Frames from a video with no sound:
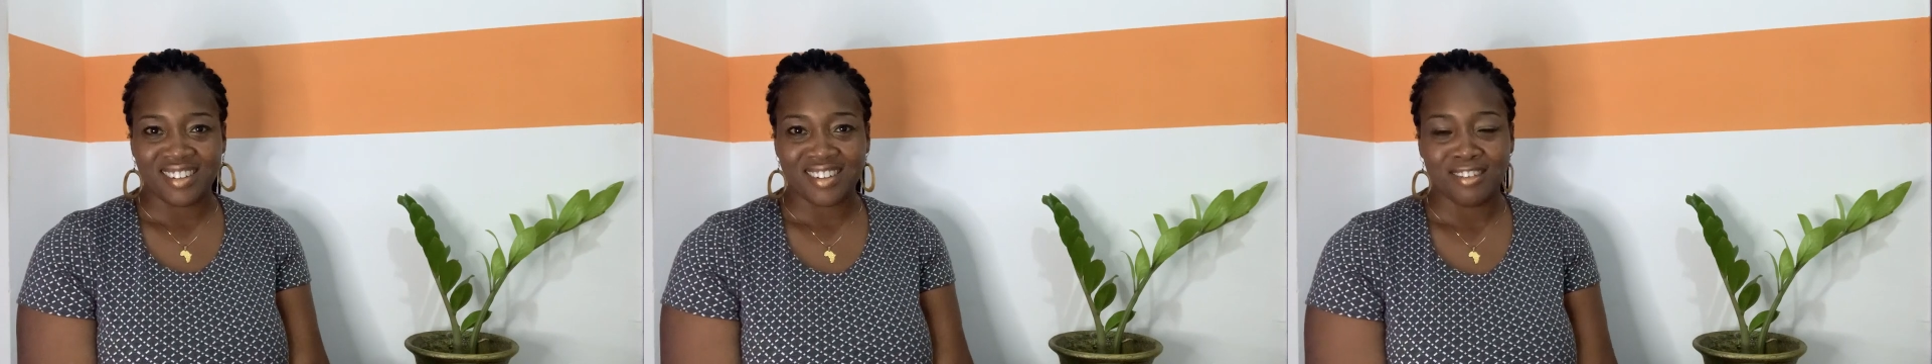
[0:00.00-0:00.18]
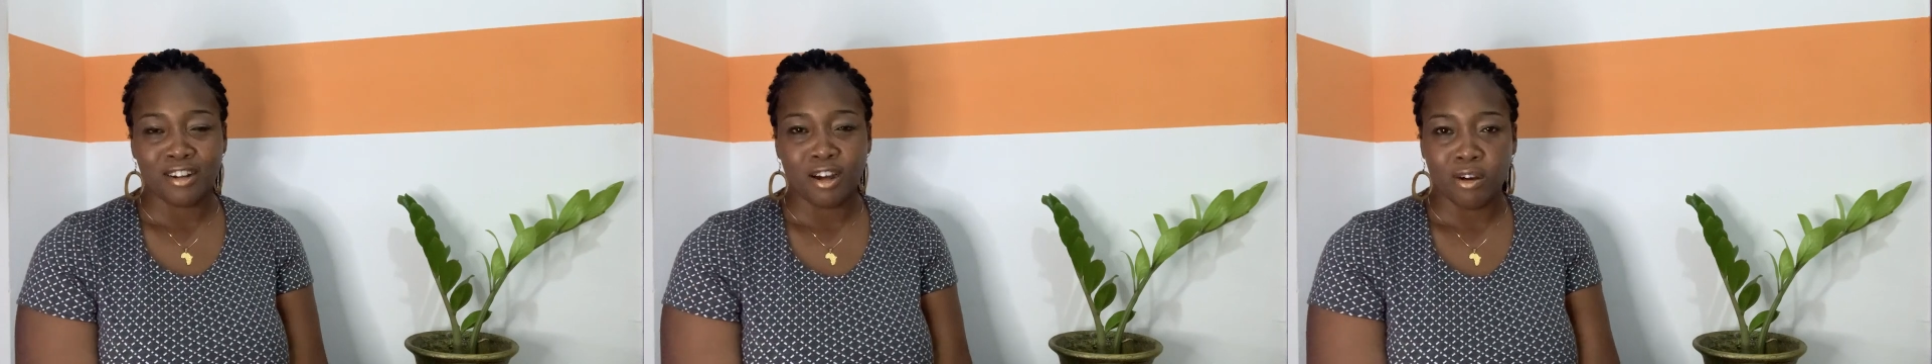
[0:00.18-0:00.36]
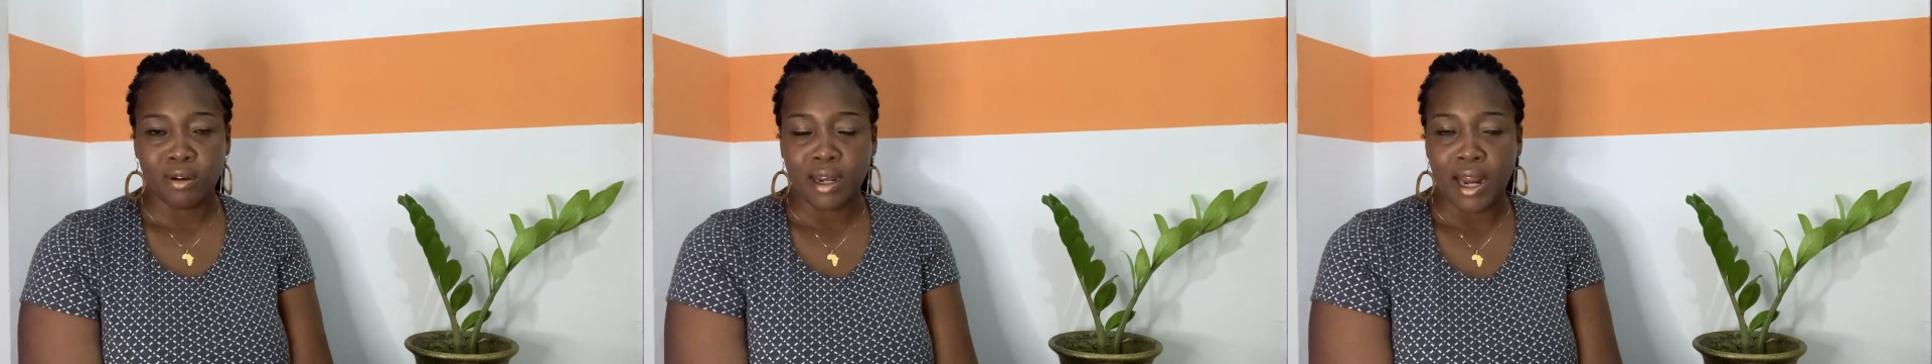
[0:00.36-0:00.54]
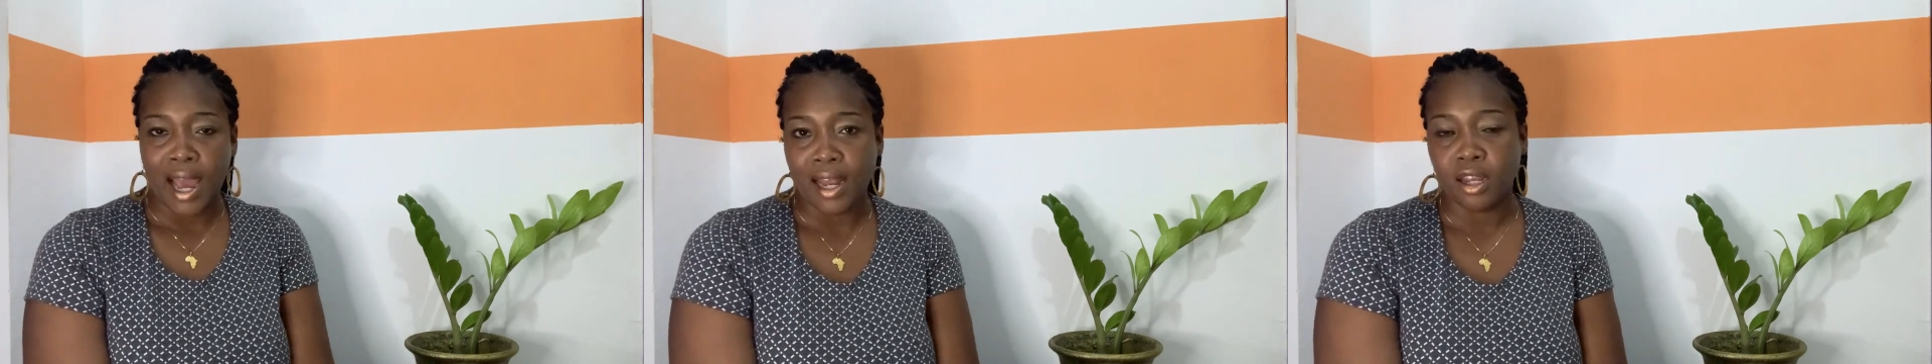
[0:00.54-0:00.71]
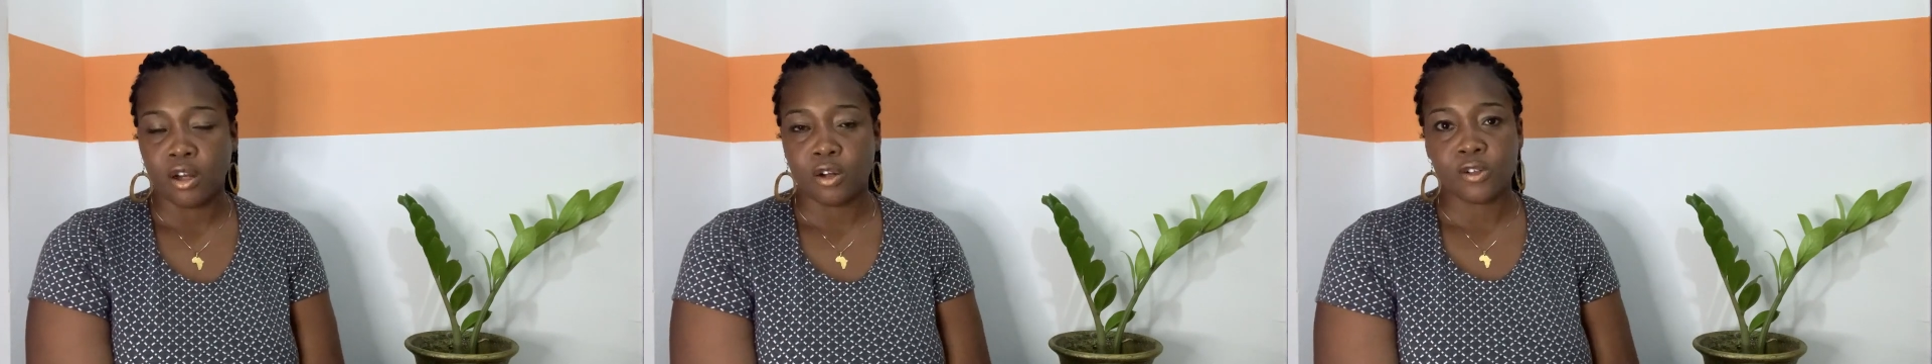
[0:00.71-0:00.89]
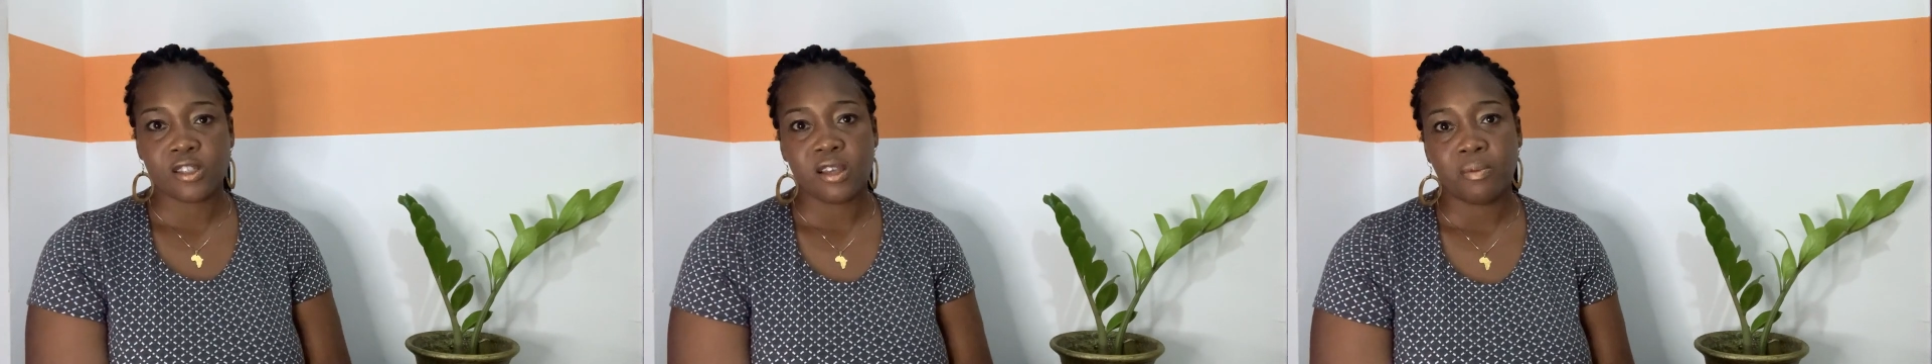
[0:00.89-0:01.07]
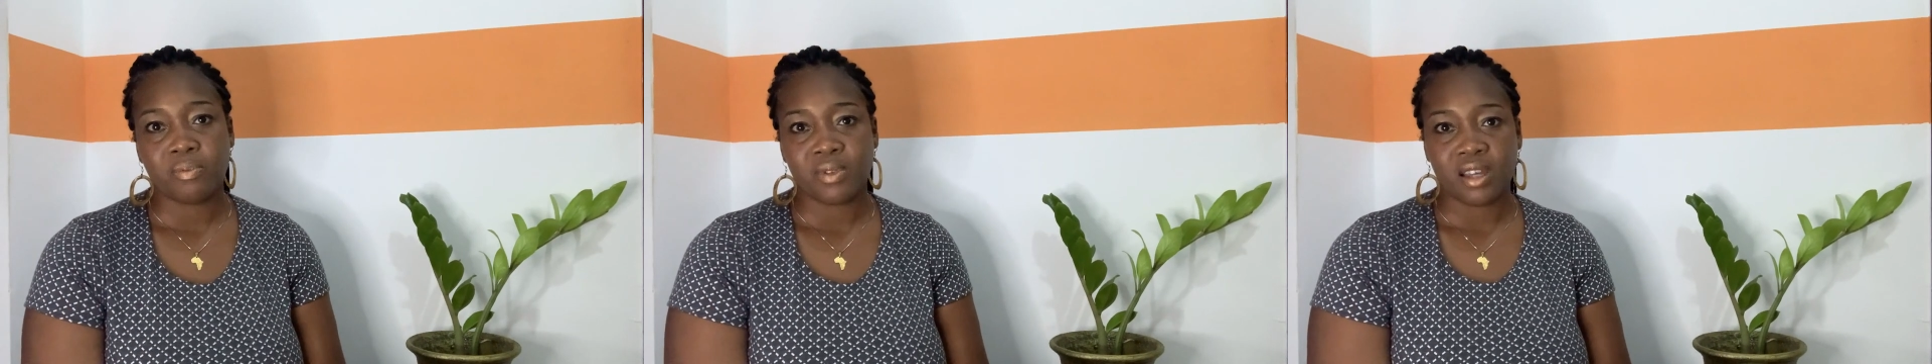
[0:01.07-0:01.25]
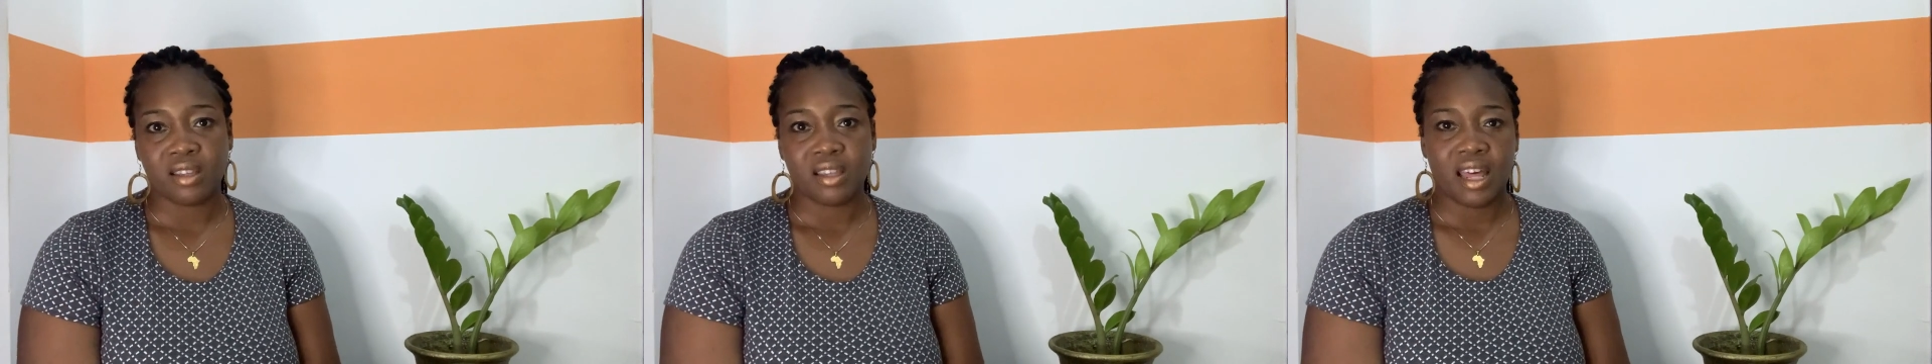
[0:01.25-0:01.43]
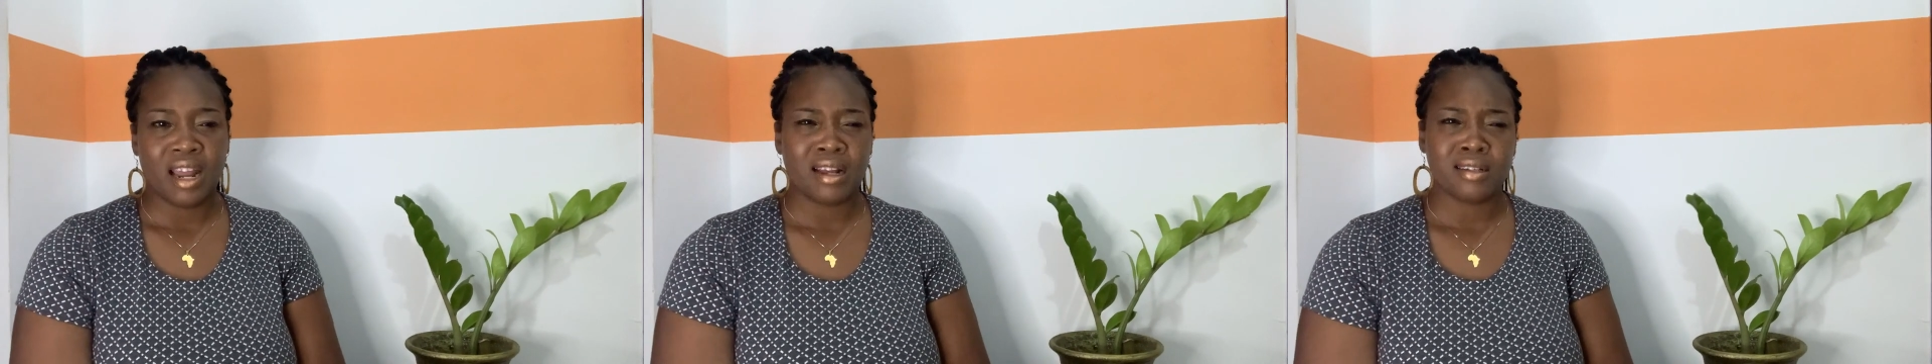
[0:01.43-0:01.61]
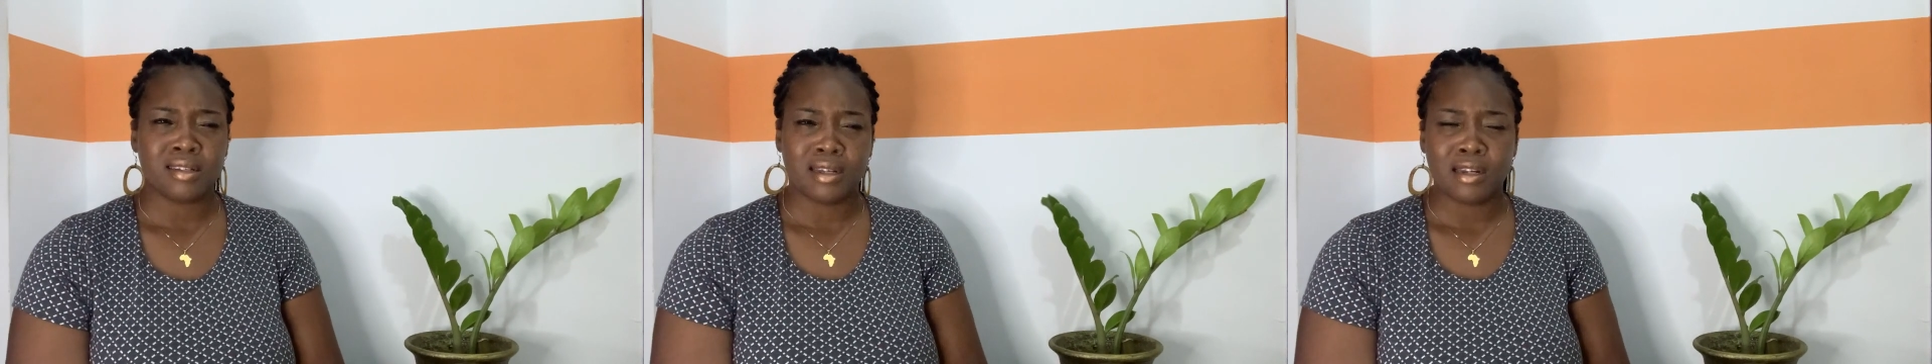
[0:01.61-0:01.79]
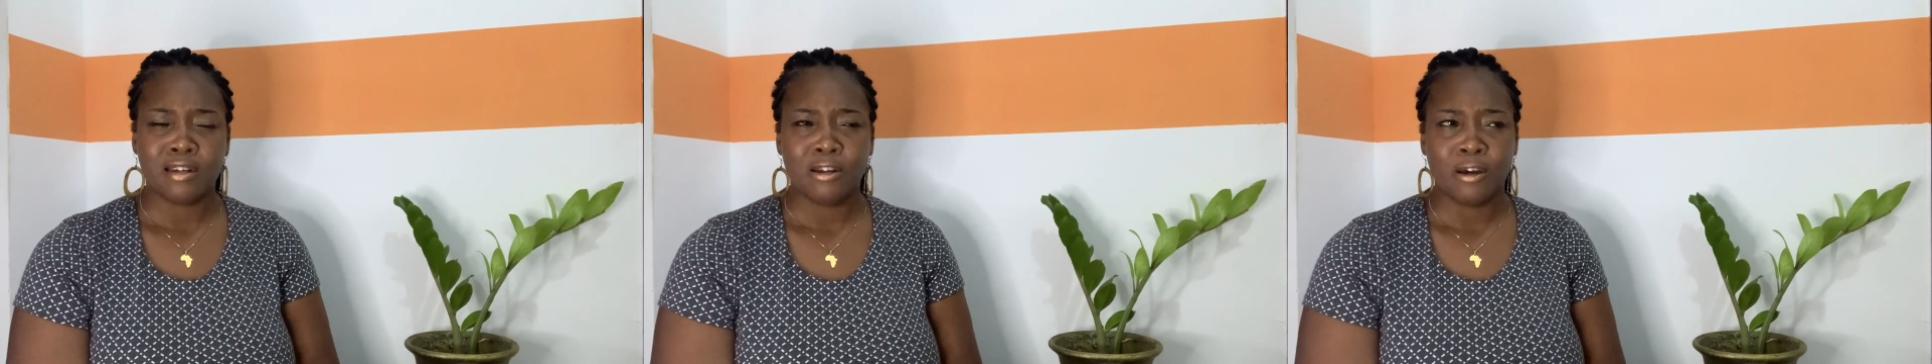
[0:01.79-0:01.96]
you know, and I learned something that I
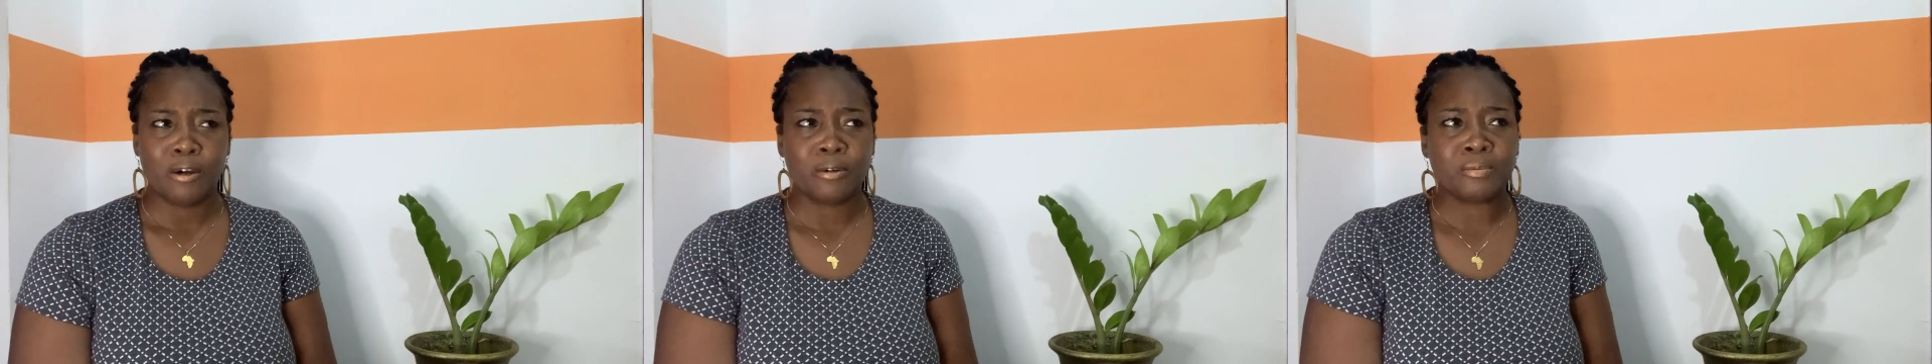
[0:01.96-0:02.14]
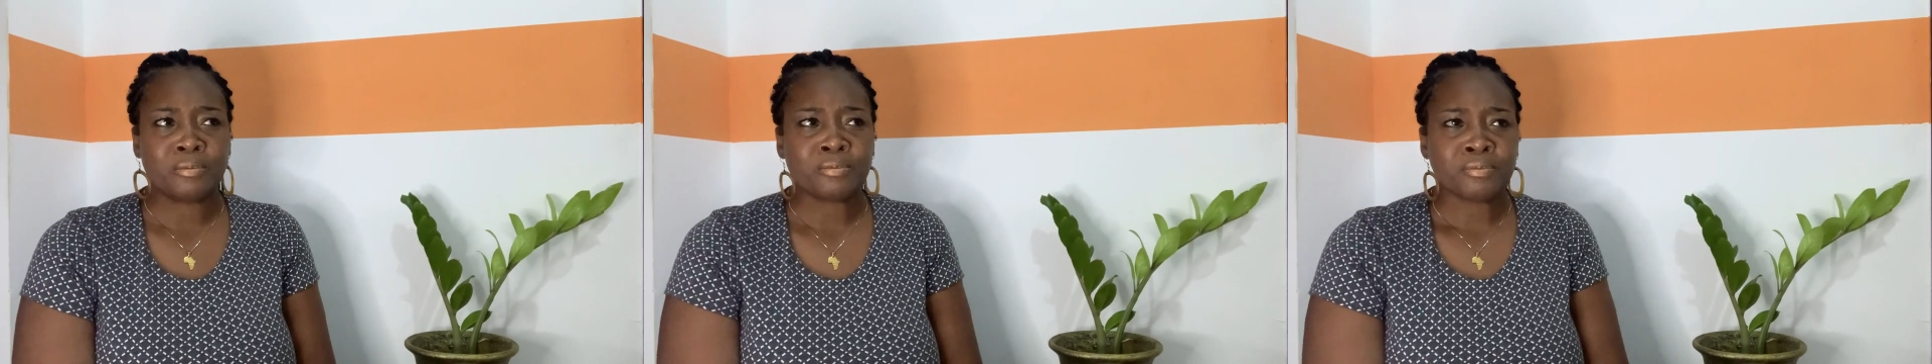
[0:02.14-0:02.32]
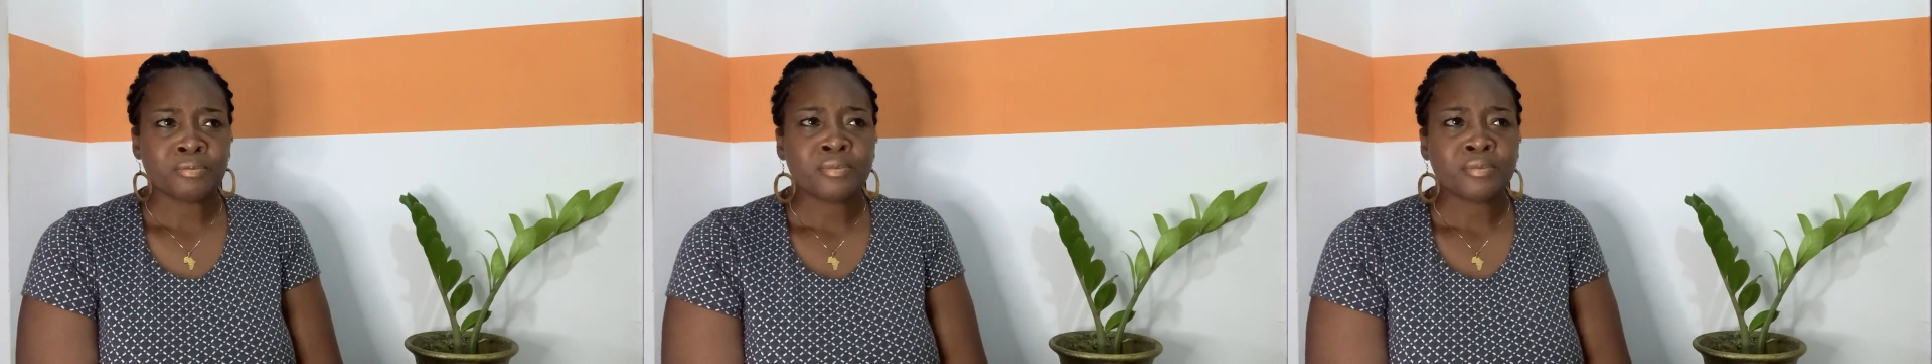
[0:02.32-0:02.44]
didn't know.